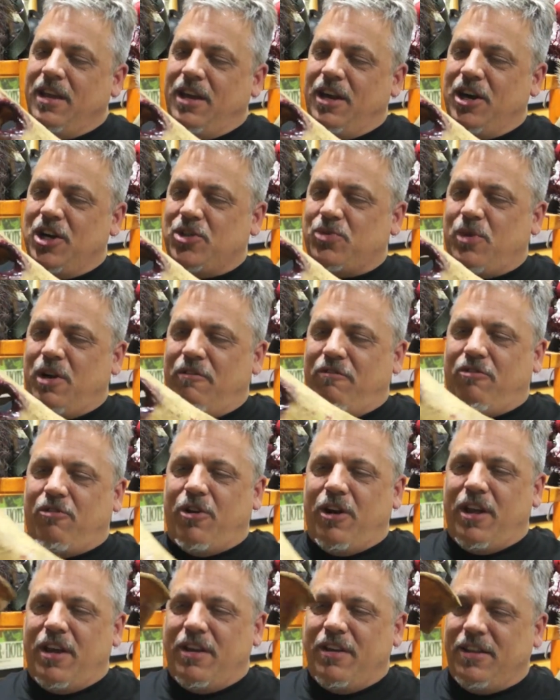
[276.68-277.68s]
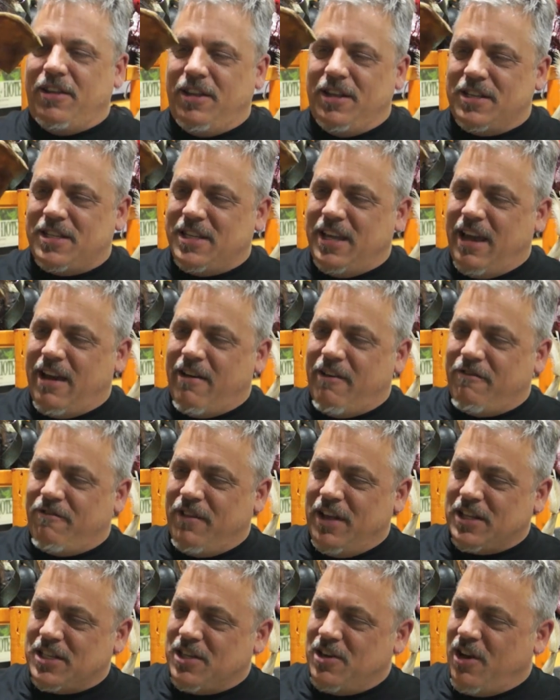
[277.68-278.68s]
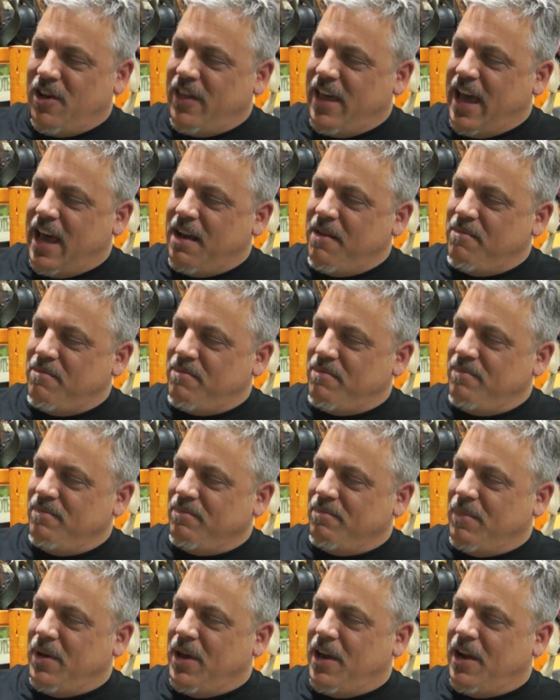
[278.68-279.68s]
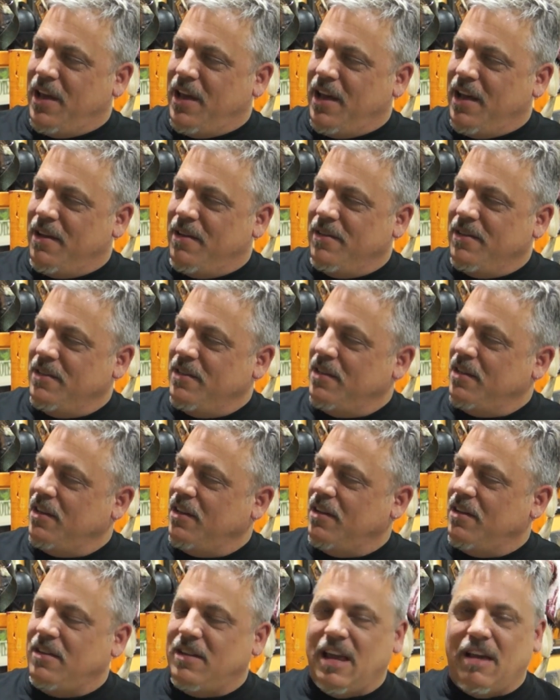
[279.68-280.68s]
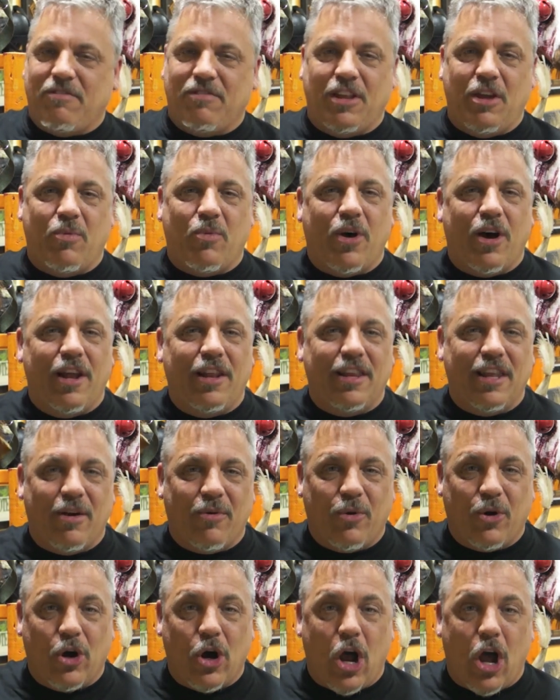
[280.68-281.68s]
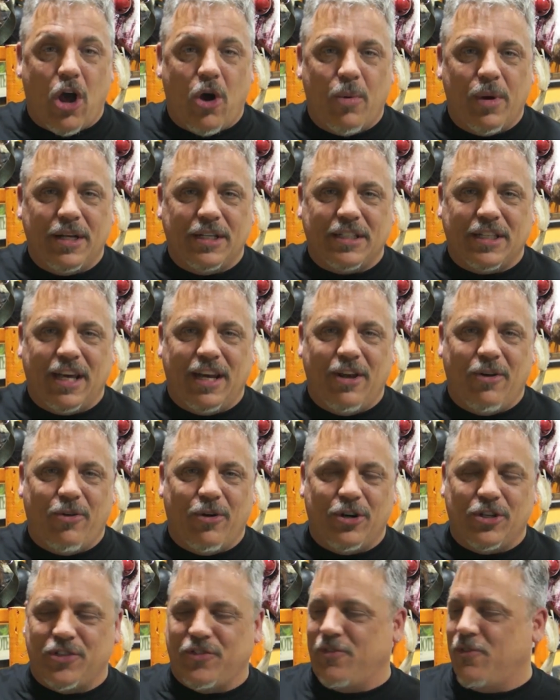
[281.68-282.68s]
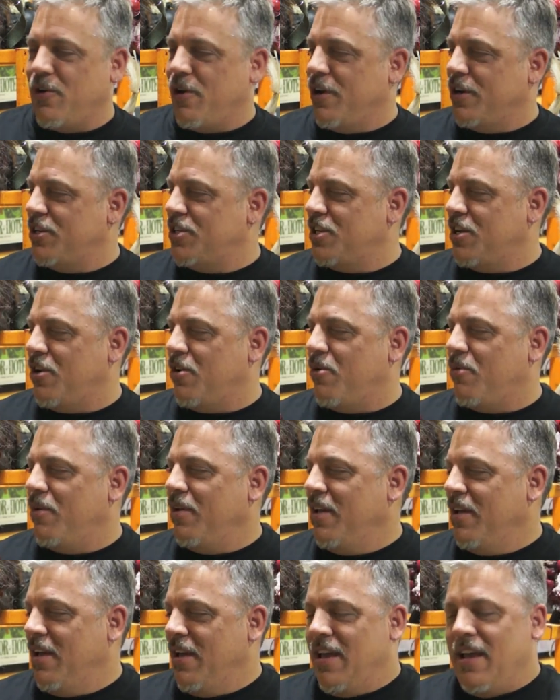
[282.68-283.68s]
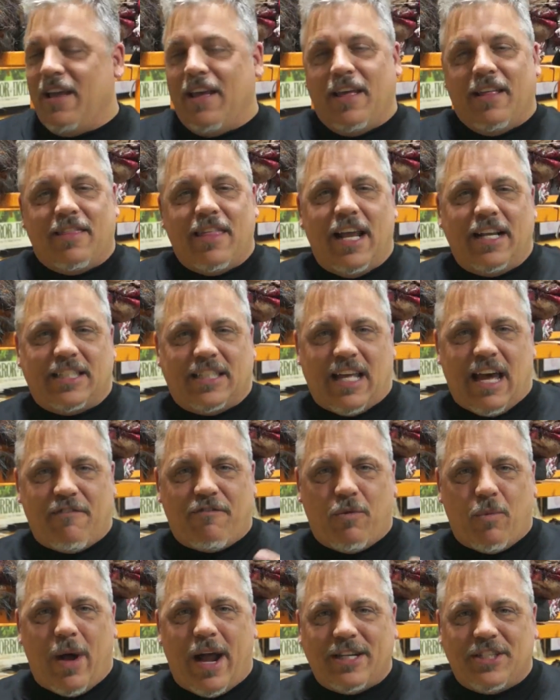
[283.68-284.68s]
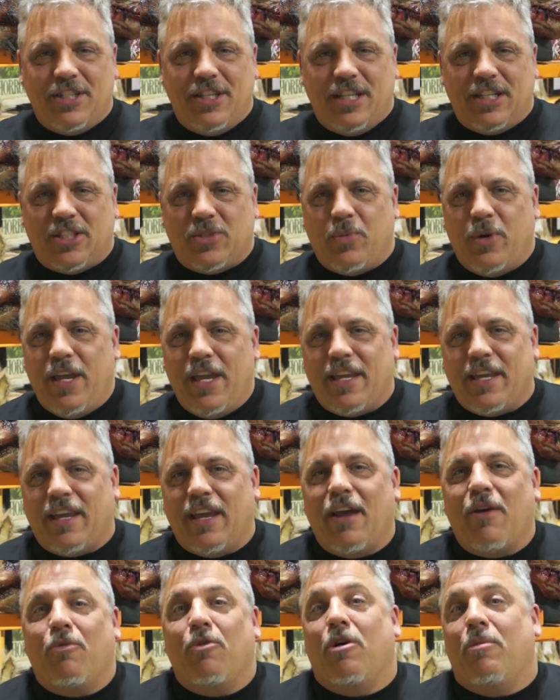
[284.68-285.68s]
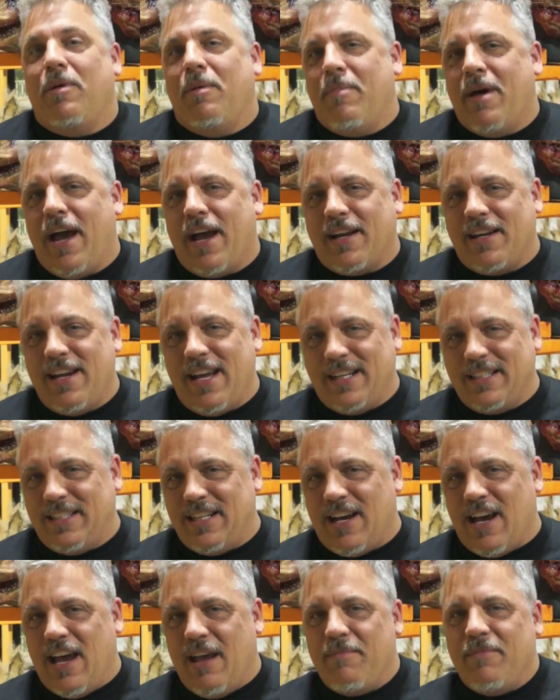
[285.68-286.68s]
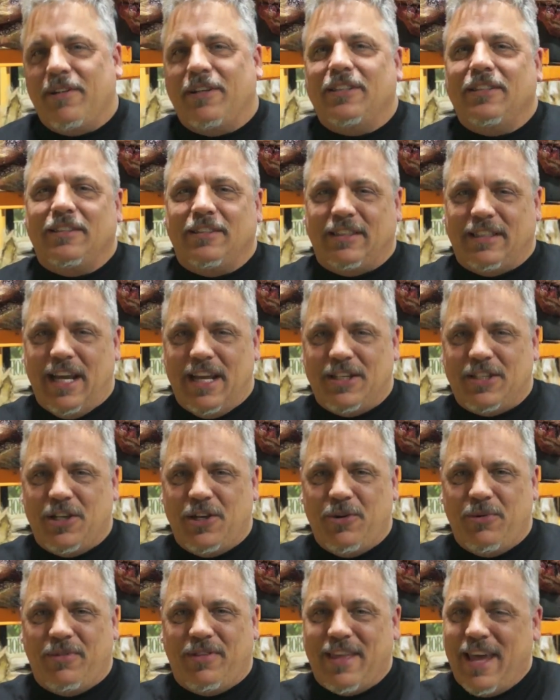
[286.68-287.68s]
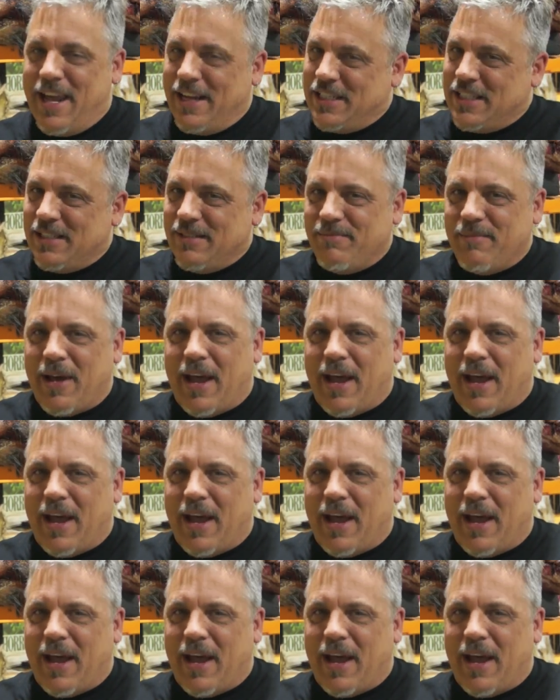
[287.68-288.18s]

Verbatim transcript: here's one for you. You can see how it fits and all that. But uh, definitely one that we're always getting orders for. So thanks a lot for watching this week. We'll be back next time. Stay tuned. Thanks.